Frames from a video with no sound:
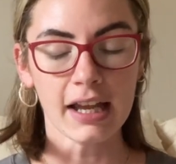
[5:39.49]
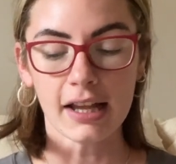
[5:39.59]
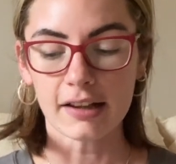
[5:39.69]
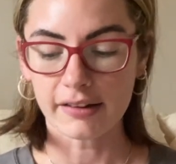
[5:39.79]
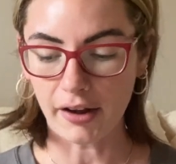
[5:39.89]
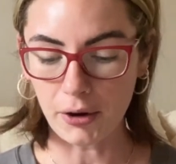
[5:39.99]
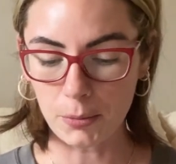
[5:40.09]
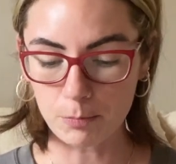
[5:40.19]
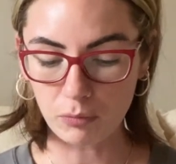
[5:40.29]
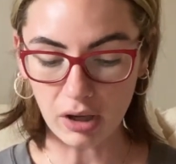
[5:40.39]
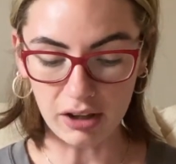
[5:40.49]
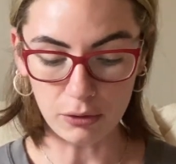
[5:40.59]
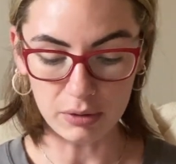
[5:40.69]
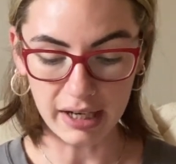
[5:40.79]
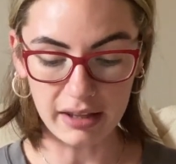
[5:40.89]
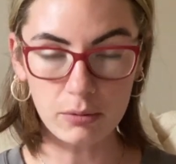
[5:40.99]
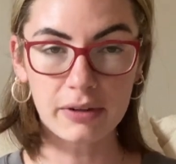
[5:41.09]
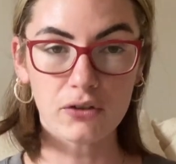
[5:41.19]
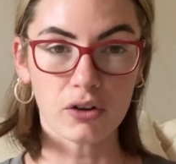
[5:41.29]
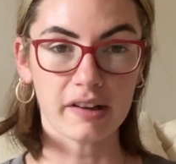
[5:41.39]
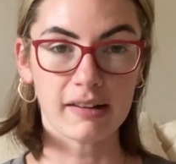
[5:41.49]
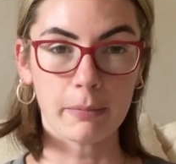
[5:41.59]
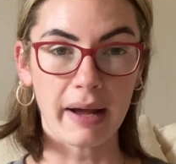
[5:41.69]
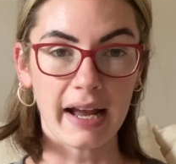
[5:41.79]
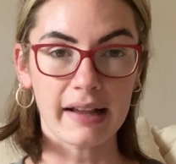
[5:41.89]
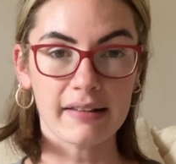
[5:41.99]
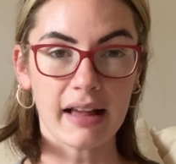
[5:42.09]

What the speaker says: So I thought, now that we've got this space,